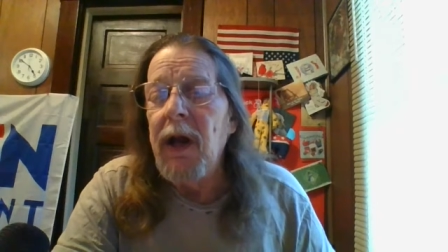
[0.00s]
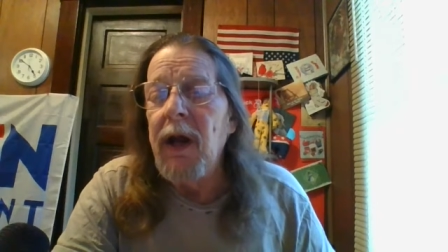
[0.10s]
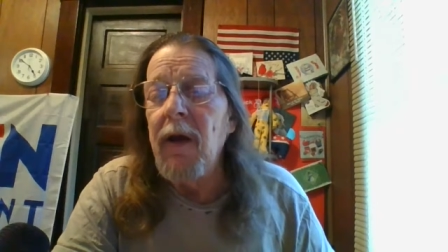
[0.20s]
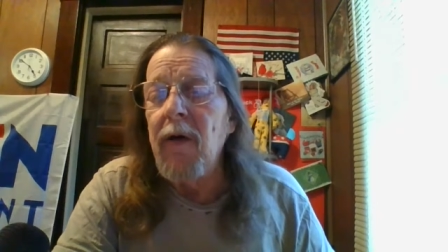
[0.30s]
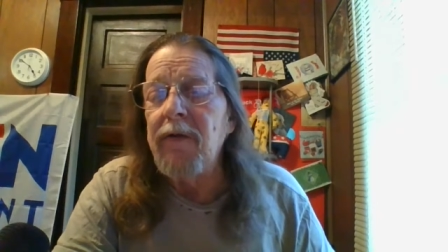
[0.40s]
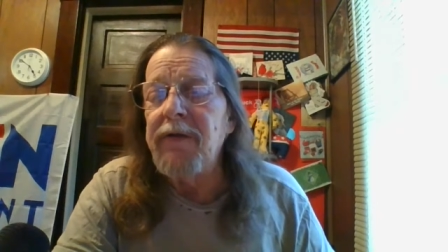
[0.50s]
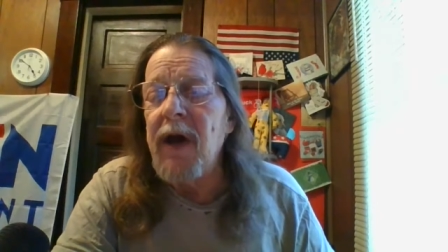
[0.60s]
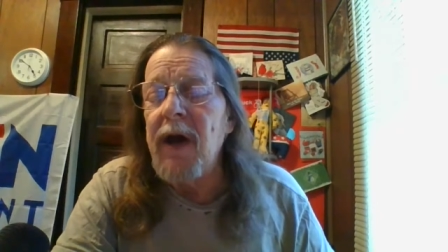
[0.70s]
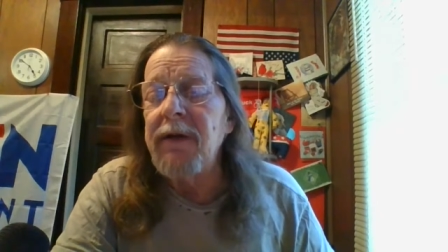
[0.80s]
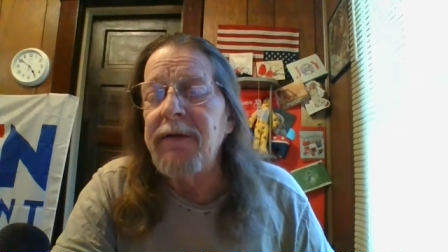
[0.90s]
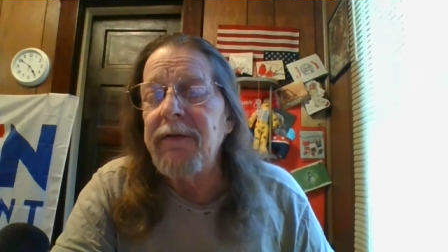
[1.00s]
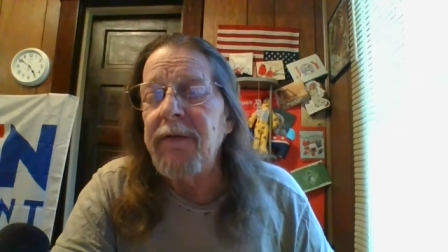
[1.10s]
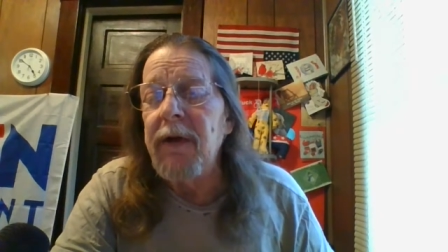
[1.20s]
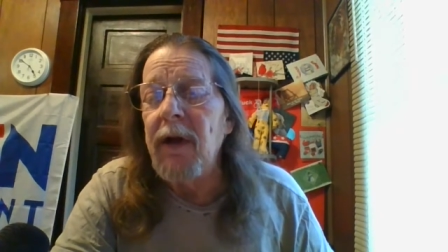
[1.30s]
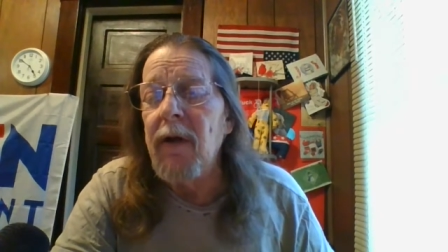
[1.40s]
Hello, Josh.
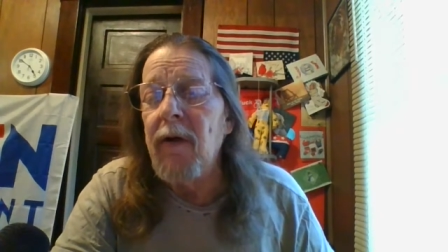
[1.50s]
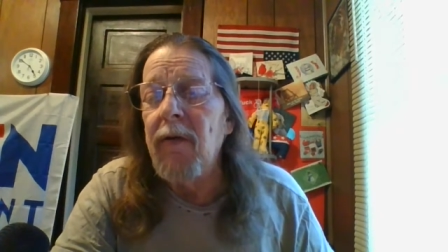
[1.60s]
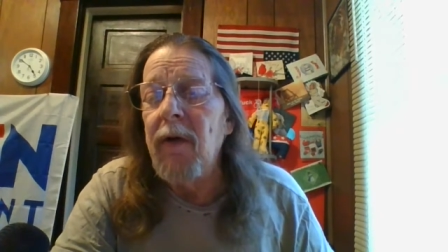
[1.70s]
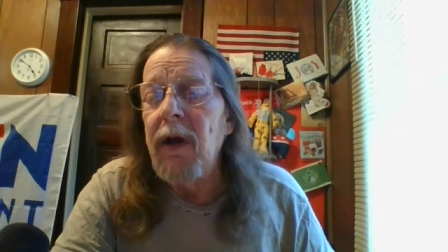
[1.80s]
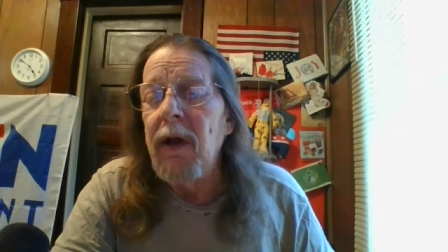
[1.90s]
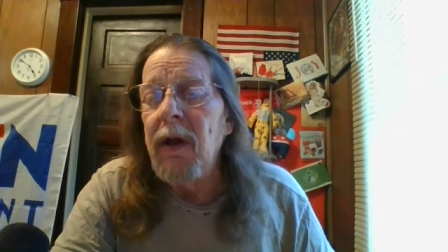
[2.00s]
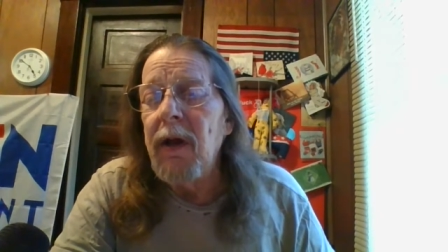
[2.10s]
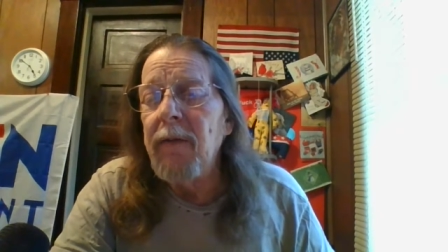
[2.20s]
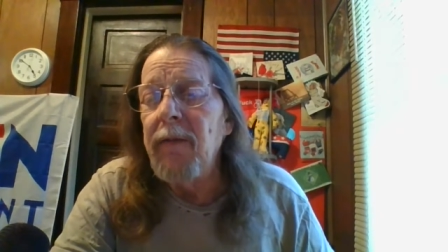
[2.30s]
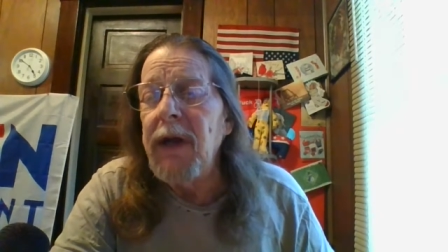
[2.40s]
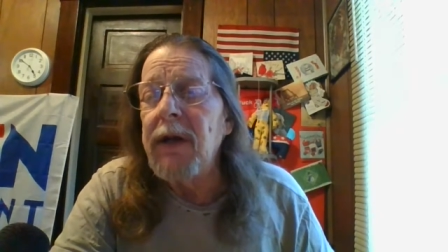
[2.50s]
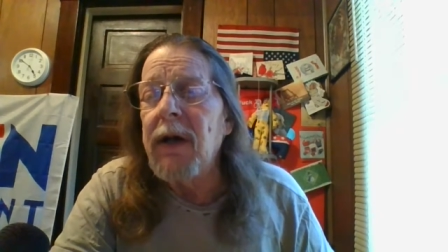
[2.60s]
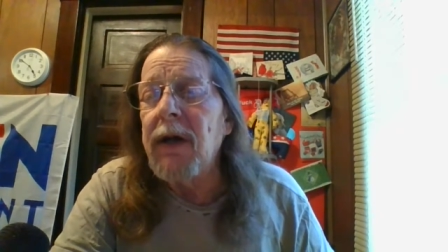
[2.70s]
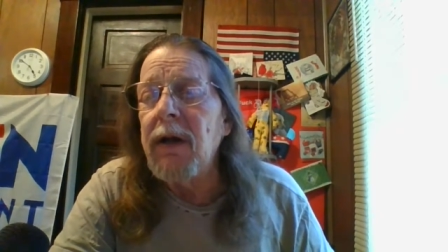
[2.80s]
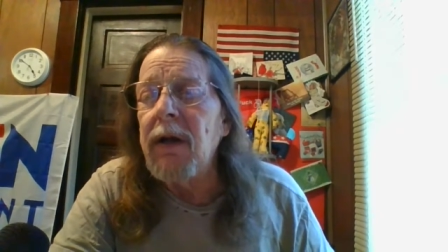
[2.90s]
Hello,
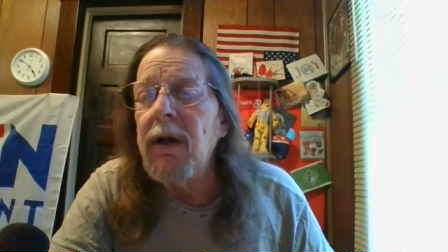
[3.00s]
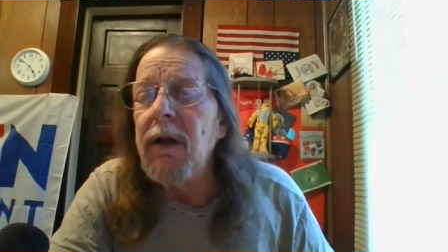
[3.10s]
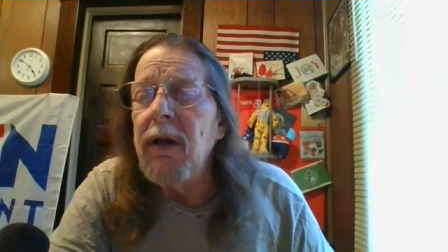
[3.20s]
Mika.